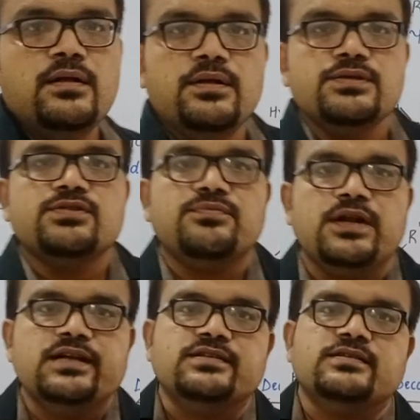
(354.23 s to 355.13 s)
So
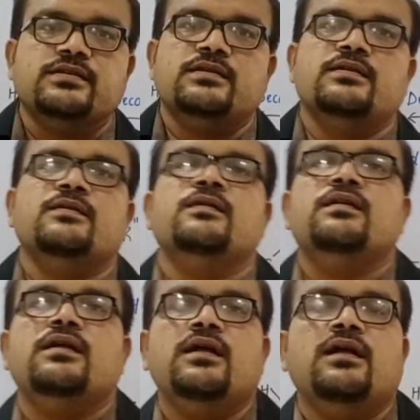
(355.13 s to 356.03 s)
friends,
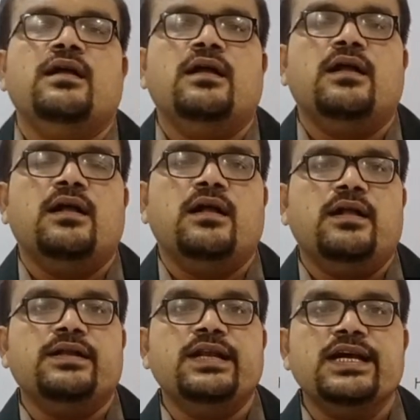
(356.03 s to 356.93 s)

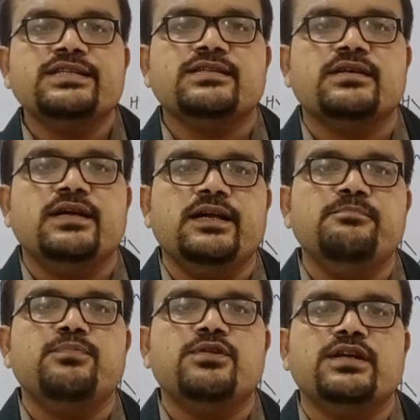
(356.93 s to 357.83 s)
next
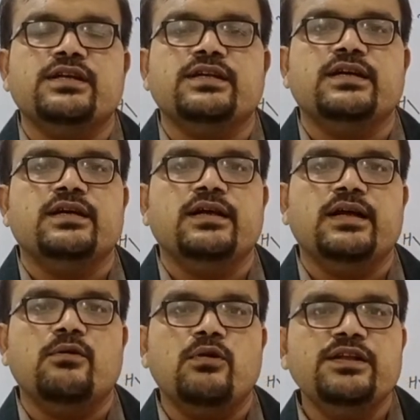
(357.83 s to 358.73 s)
important
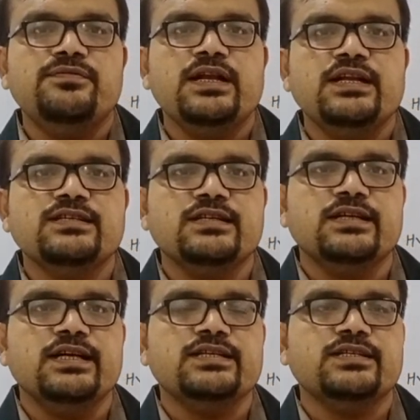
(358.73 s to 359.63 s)
olefination
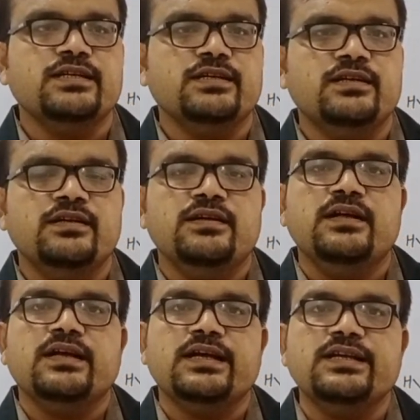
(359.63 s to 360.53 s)
reaction
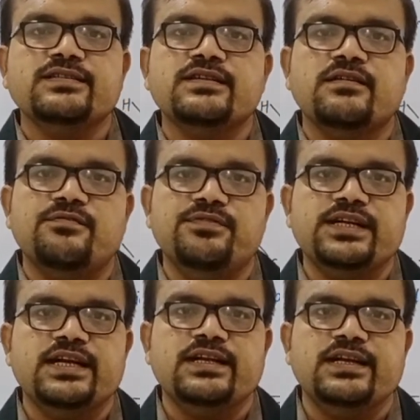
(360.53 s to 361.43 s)
is
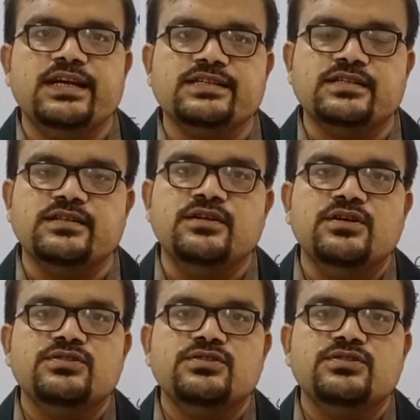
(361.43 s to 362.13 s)
Wittig reaction.